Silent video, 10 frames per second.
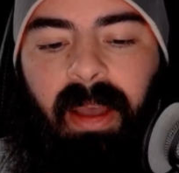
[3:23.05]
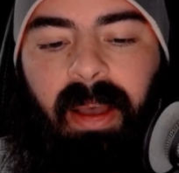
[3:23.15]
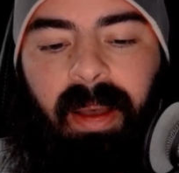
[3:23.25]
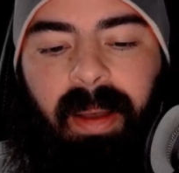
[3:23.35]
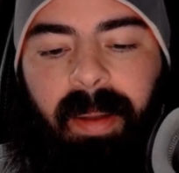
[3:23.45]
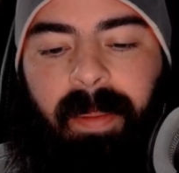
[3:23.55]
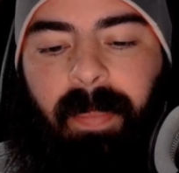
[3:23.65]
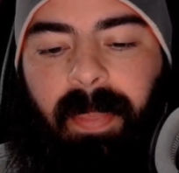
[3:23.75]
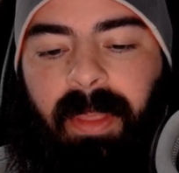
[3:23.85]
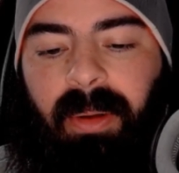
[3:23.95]

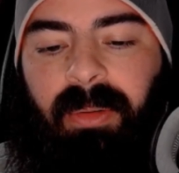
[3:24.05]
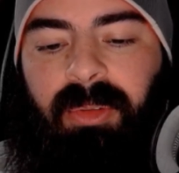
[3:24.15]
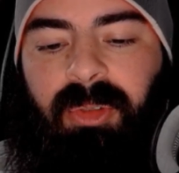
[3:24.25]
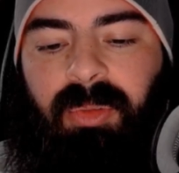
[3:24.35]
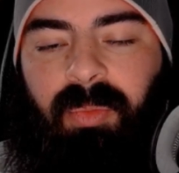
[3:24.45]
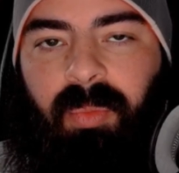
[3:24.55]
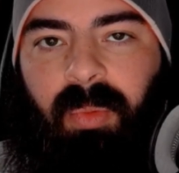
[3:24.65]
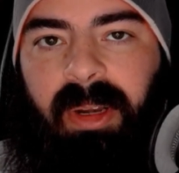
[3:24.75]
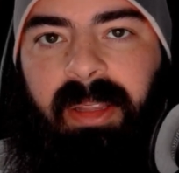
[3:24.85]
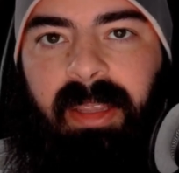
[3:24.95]
There's
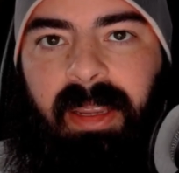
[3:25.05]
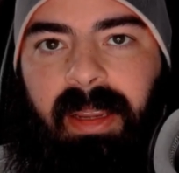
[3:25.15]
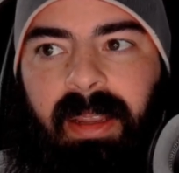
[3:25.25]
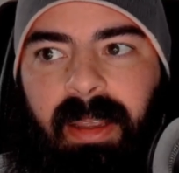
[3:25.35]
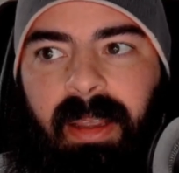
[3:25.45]
really